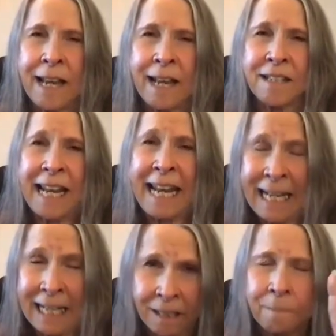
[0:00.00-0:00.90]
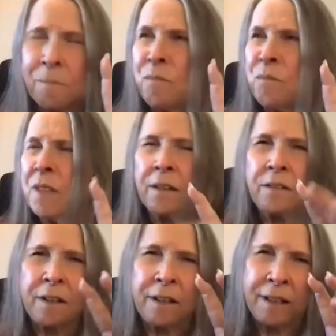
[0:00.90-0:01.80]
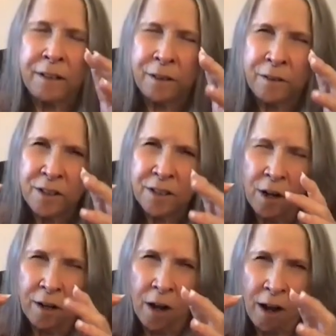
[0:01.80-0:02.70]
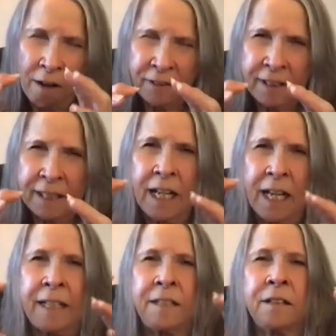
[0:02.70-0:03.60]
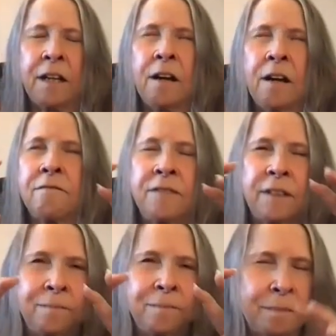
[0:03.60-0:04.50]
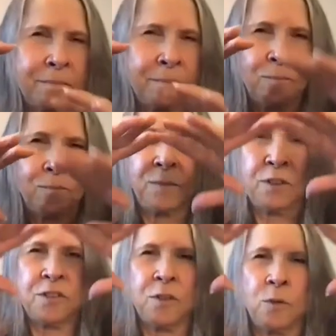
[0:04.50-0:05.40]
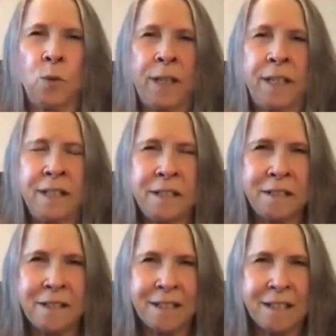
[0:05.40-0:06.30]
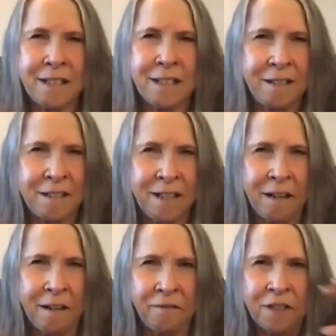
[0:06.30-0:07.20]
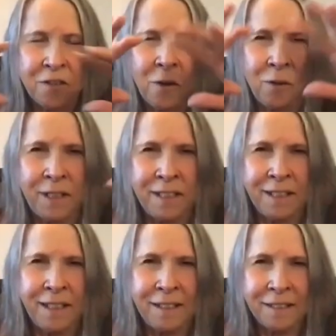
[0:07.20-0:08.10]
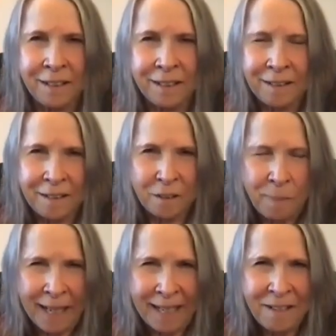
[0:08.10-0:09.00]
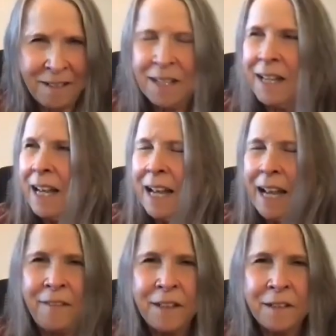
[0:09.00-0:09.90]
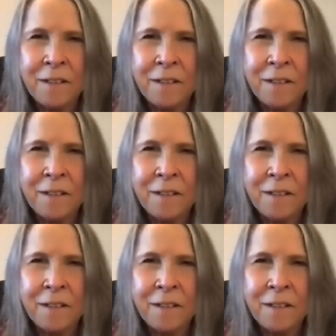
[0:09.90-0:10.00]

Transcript: yes and there's often a kind of there's the witness self that's holding the space and